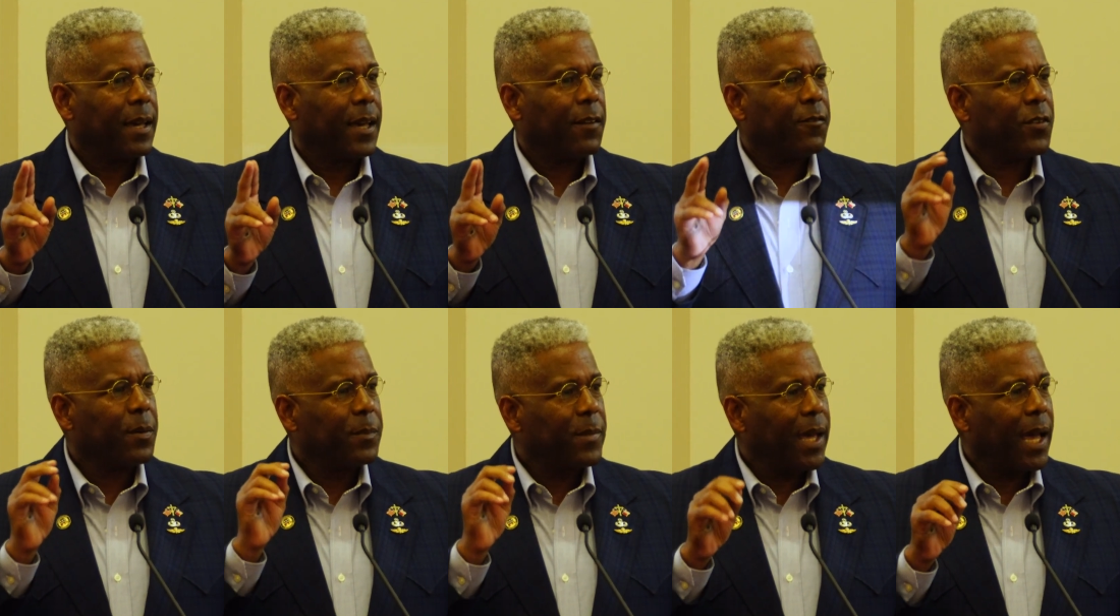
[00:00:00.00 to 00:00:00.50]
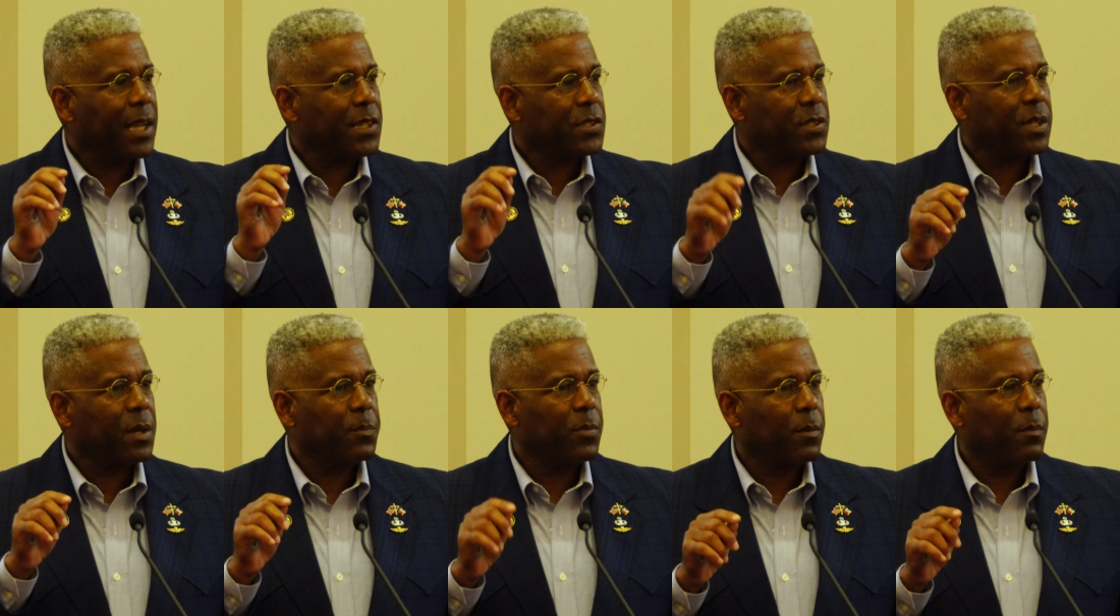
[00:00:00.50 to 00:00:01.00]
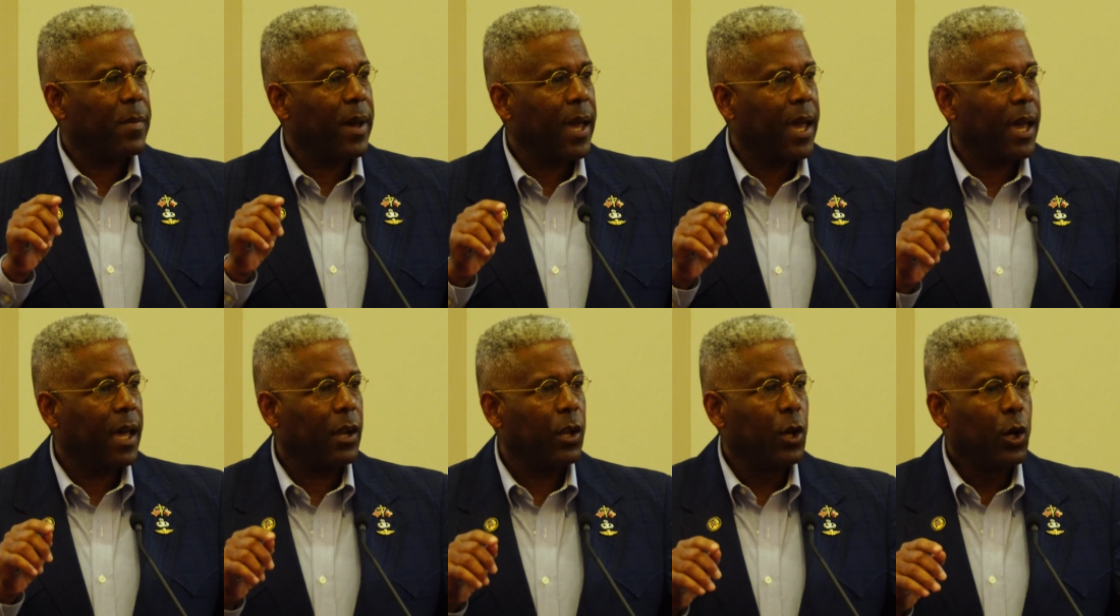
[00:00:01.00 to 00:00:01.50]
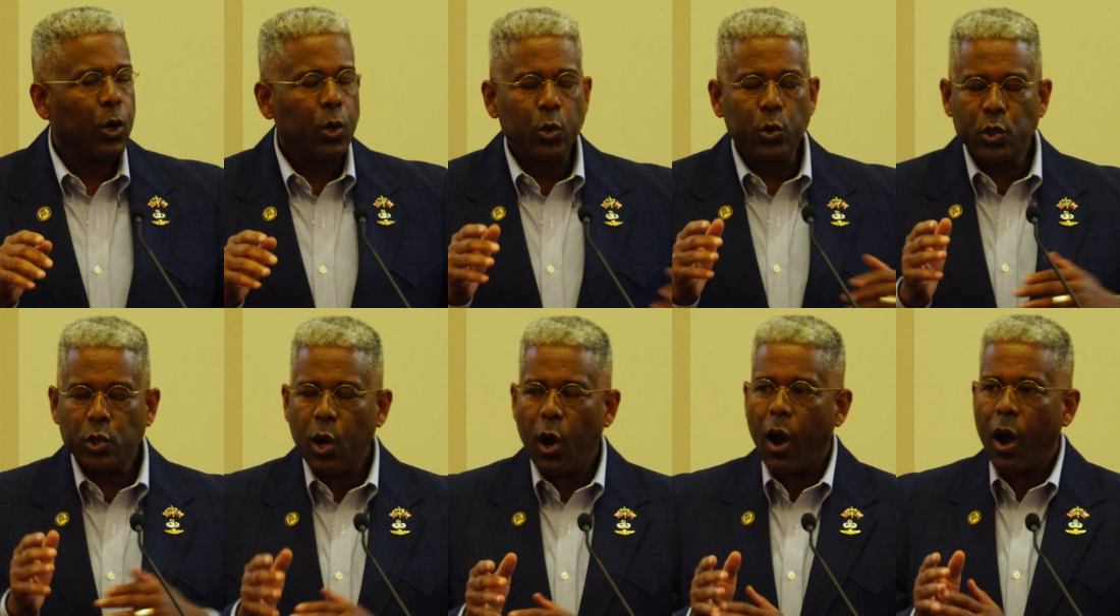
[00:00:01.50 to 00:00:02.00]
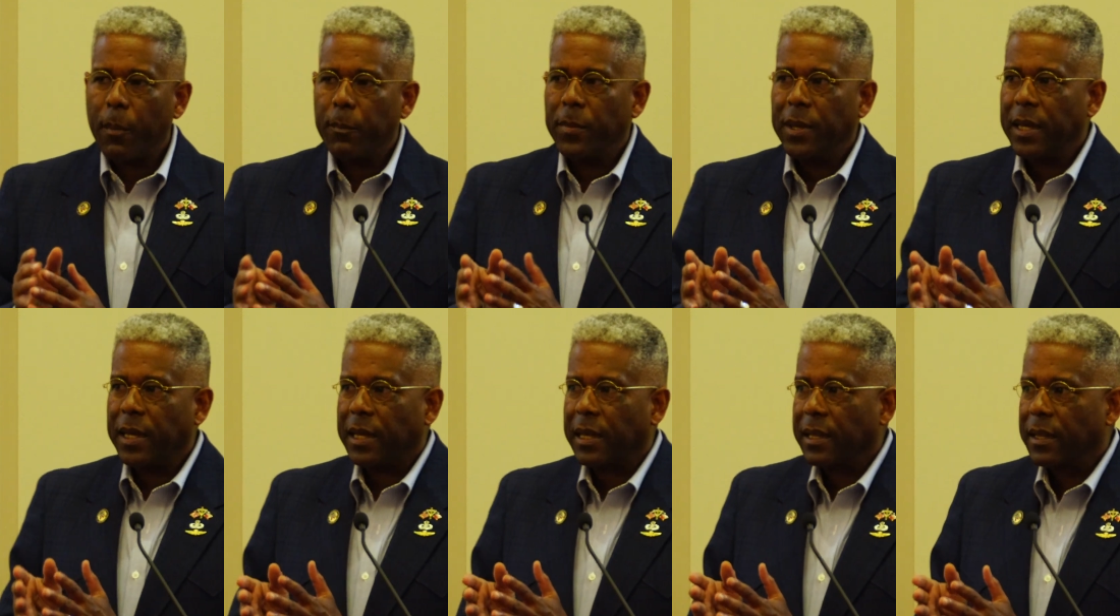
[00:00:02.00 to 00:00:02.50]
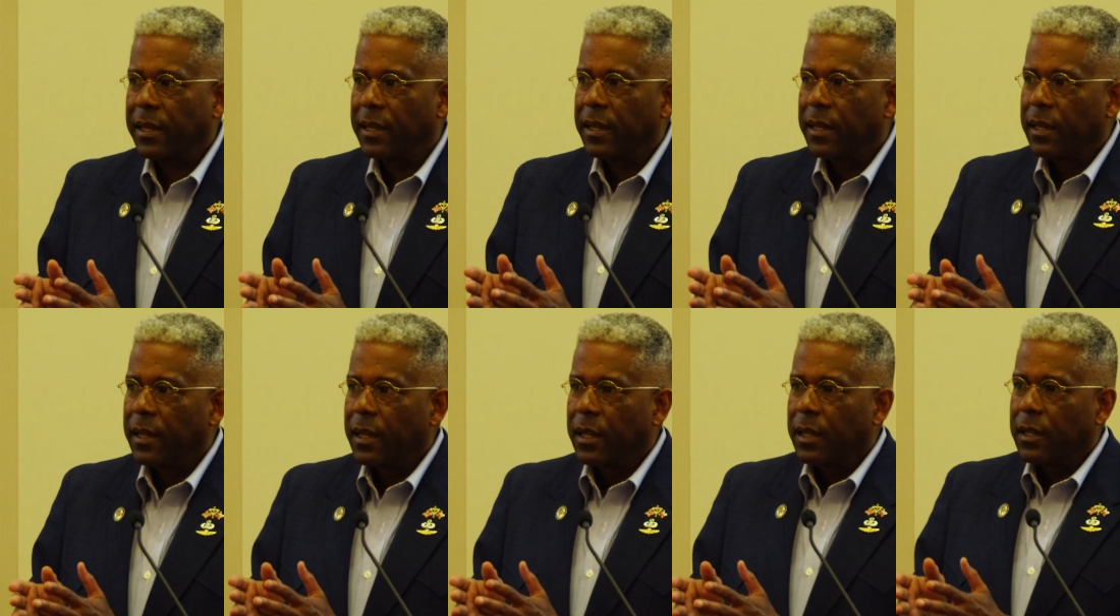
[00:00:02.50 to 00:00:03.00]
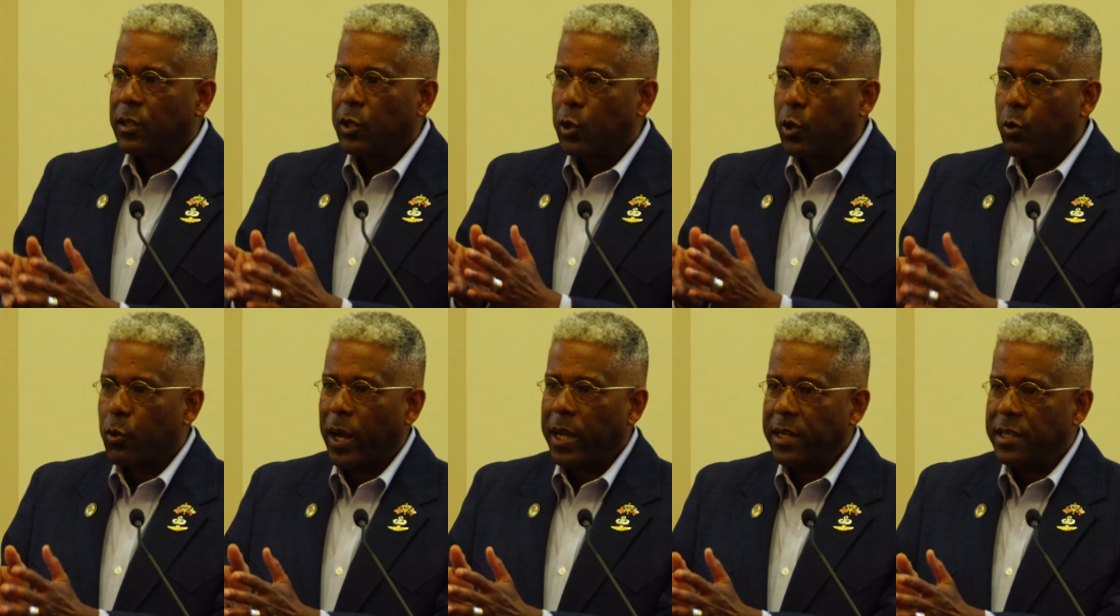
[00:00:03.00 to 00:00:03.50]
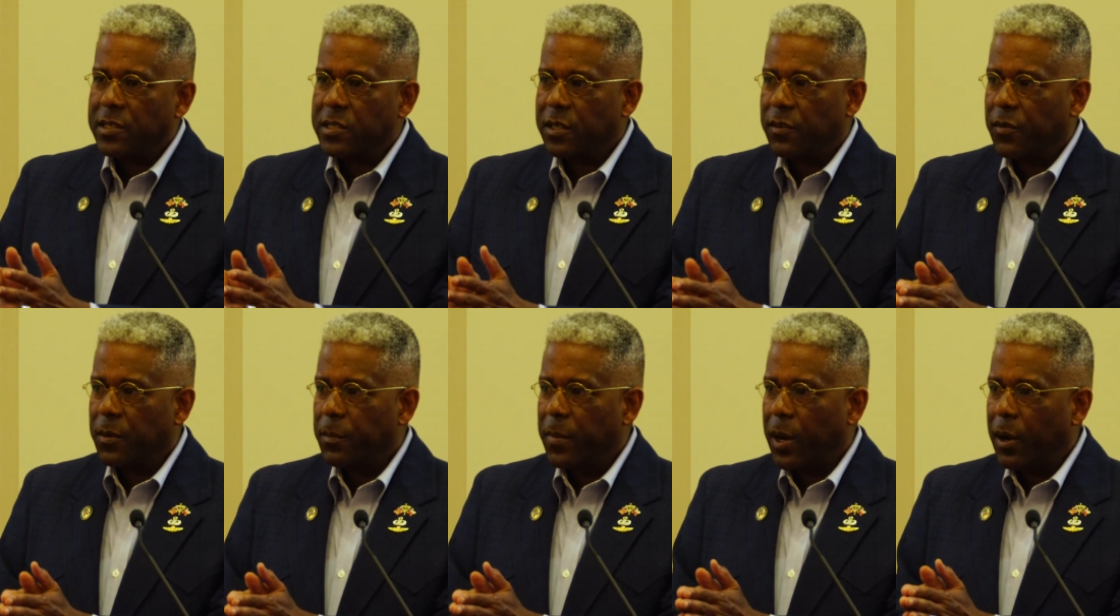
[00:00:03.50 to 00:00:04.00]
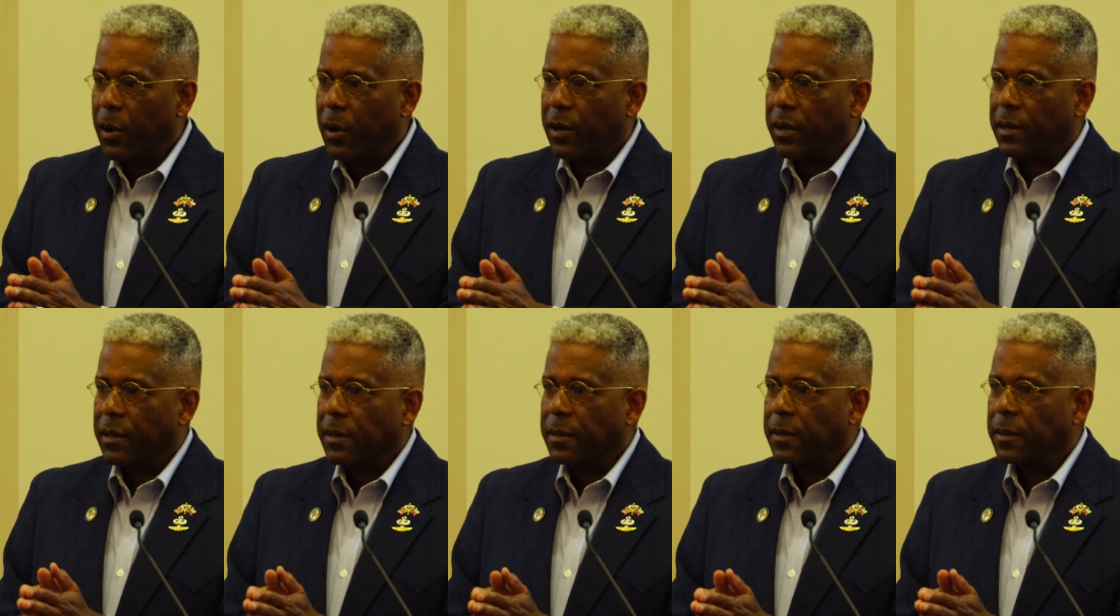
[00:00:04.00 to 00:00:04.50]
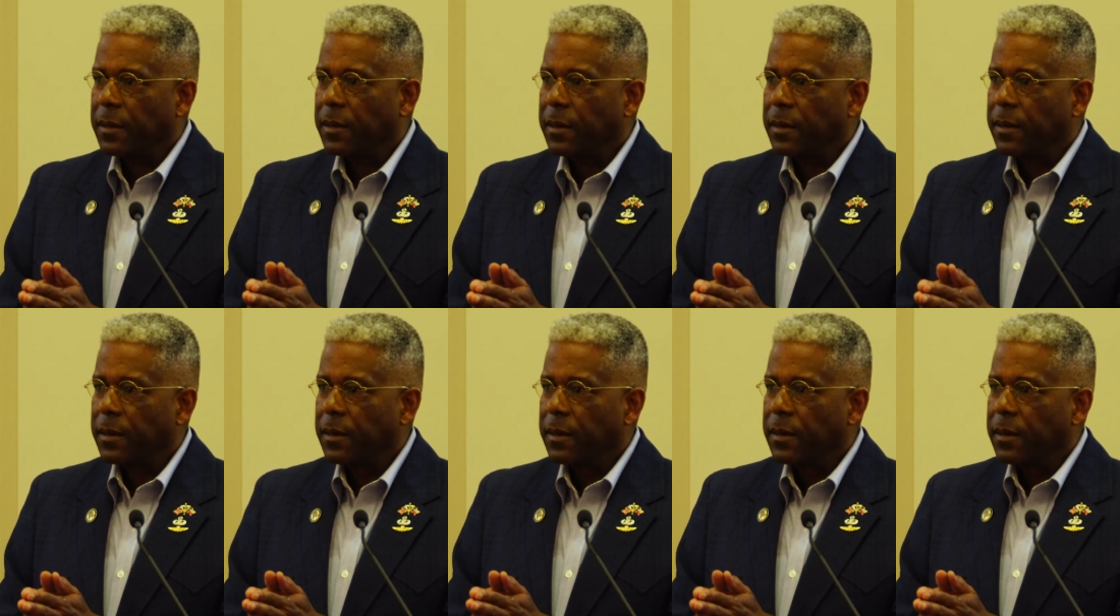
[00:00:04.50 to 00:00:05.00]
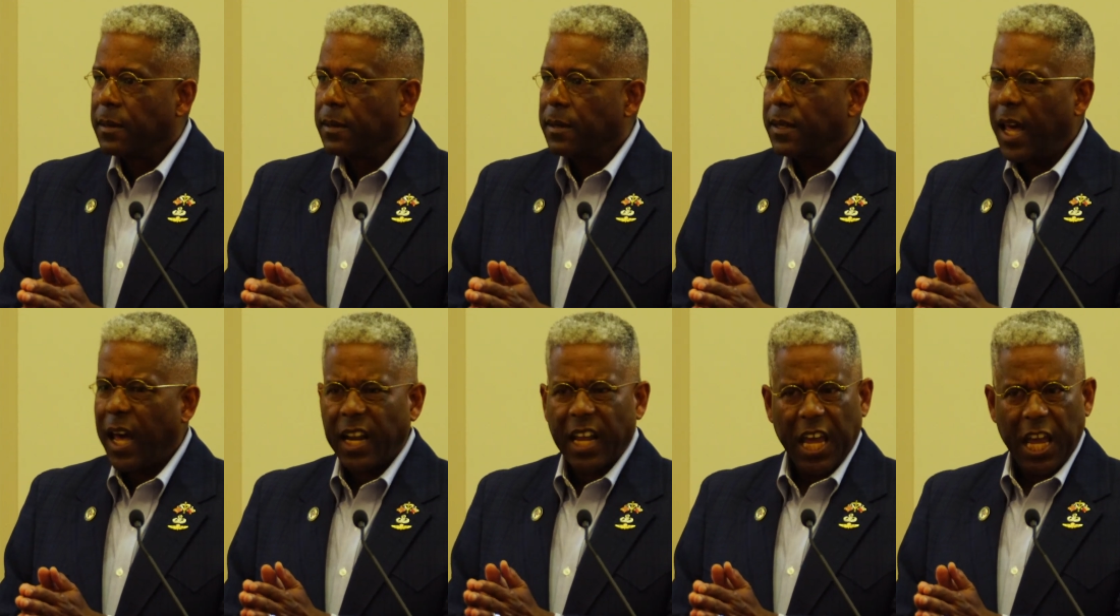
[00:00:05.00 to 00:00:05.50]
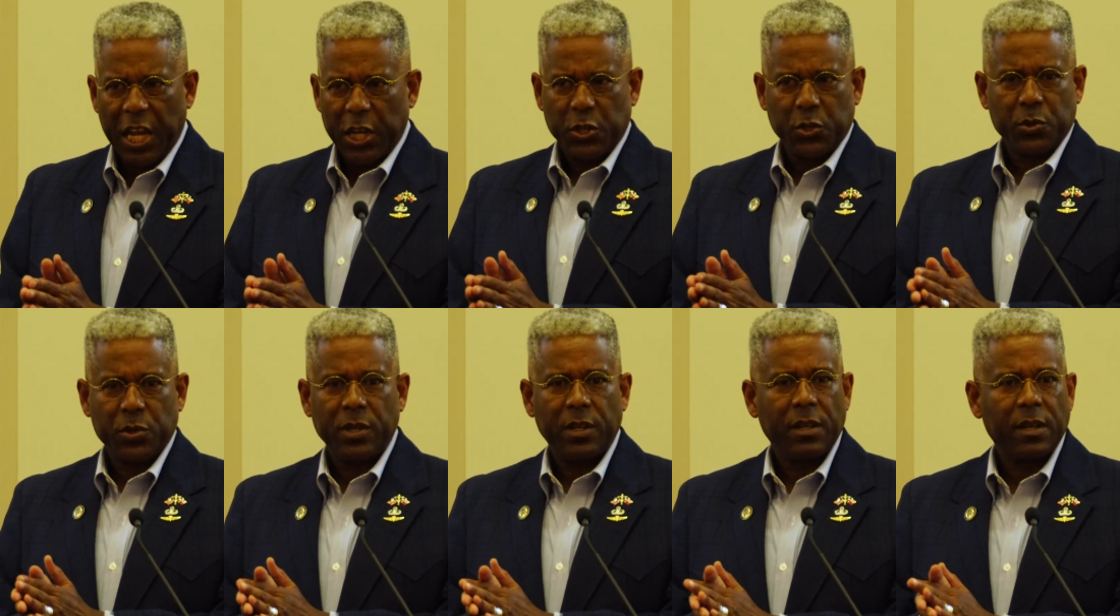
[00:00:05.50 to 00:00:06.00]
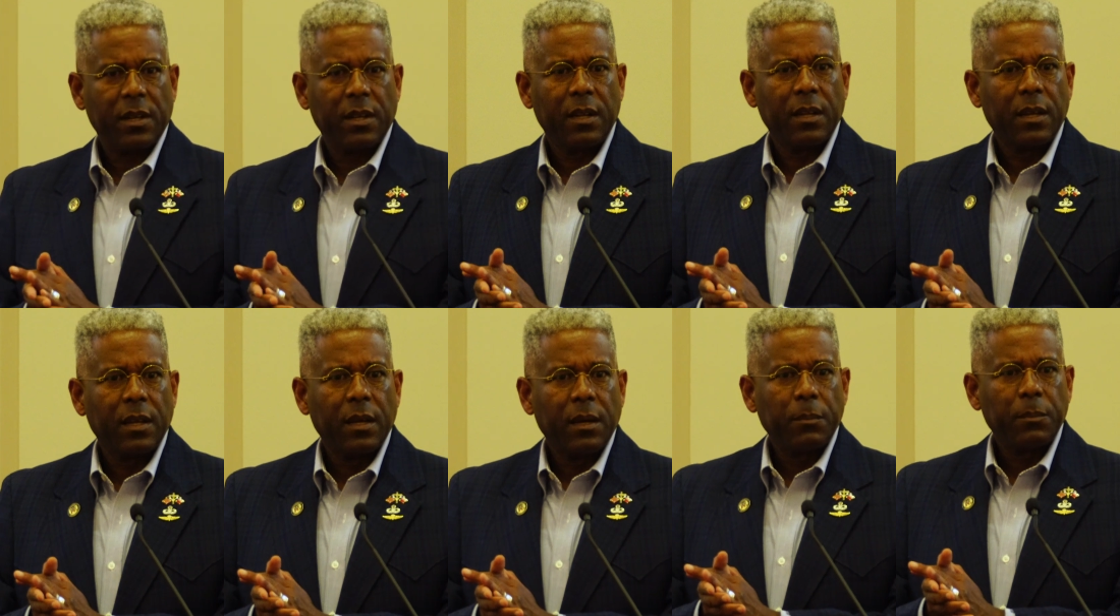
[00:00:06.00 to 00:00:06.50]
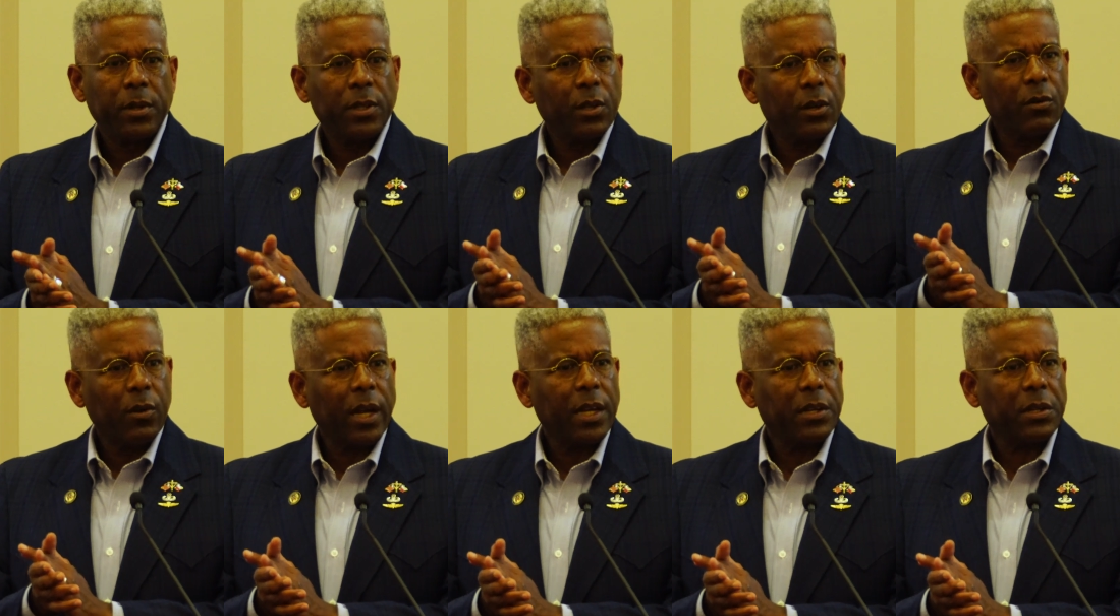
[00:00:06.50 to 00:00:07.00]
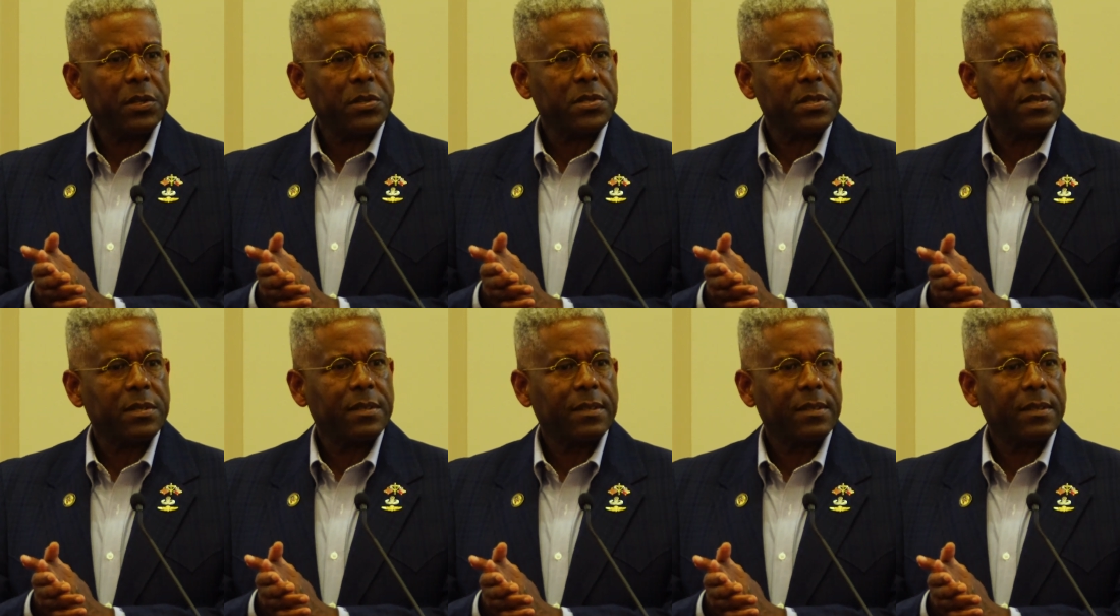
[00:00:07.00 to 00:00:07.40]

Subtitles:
And from that simple man who taught me the greatness of America, not a hatred, but the greatness.